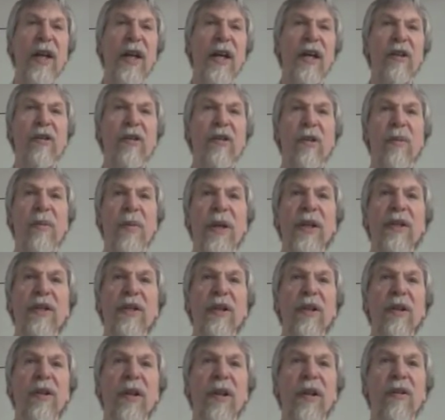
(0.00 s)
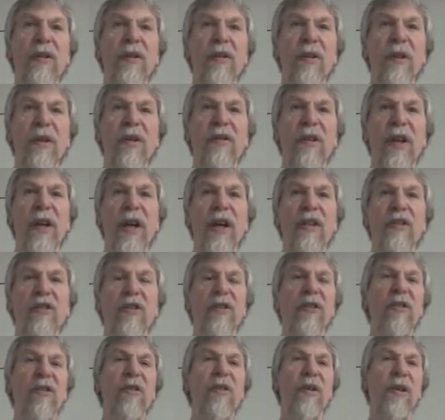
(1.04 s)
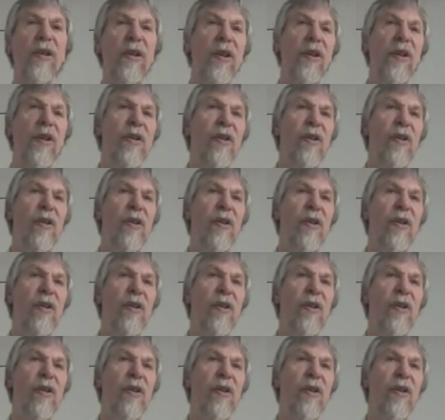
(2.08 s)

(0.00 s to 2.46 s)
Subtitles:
a completed transaction or